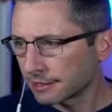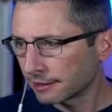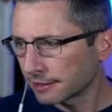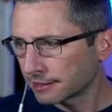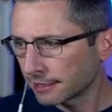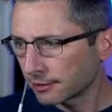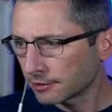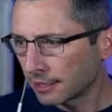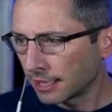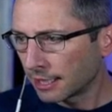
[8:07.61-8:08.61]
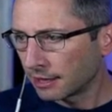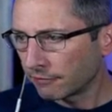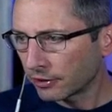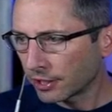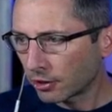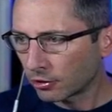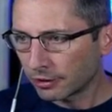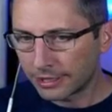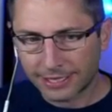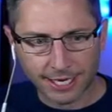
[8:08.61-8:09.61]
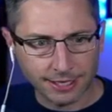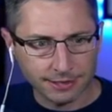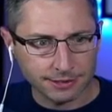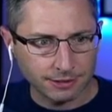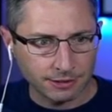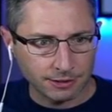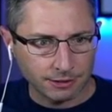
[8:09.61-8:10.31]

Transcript: silicon cells. In the very early days,